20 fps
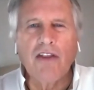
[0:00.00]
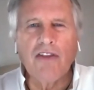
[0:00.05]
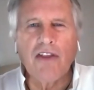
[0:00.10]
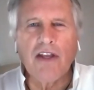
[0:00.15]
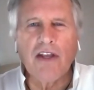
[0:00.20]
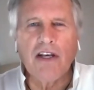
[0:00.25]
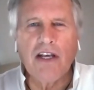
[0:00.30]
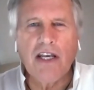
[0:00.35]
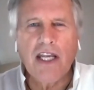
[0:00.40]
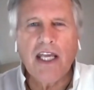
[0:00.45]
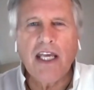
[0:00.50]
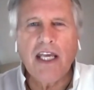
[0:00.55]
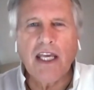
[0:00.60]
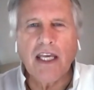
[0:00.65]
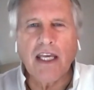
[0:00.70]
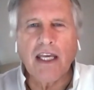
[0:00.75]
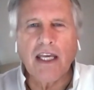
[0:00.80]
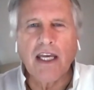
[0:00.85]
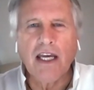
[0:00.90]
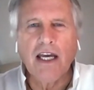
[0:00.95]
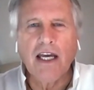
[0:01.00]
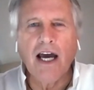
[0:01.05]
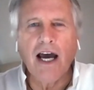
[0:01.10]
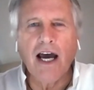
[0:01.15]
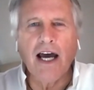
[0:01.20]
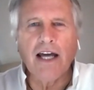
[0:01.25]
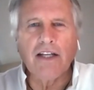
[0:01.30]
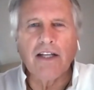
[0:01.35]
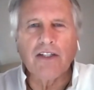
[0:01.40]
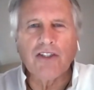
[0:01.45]
the knee
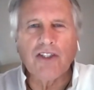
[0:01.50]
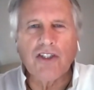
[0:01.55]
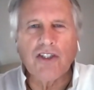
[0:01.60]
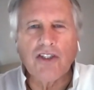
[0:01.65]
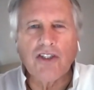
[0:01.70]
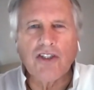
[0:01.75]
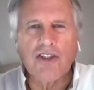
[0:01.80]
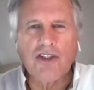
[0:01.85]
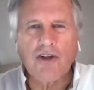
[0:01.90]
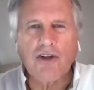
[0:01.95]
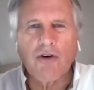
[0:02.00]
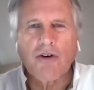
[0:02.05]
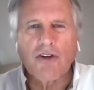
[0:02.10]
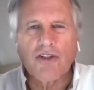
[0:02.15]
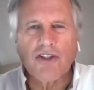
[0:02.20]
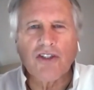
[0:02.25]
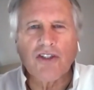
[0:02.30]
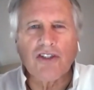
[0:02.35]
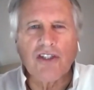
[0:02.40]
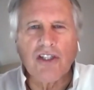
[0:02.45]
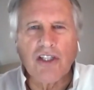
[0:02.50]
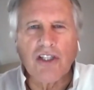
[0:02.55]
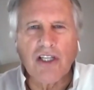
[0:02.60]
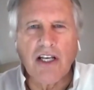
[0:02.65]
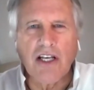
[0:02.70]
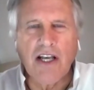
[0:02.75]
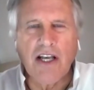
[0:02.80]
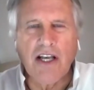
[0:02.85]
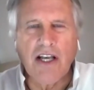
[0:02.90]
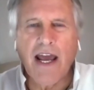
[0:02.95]
on George's
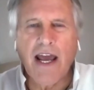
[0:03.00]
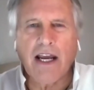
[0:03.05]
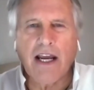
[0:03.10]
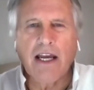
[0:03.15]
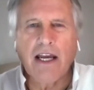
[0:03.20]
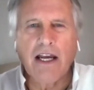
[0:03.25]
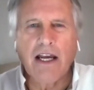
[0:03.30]
neck.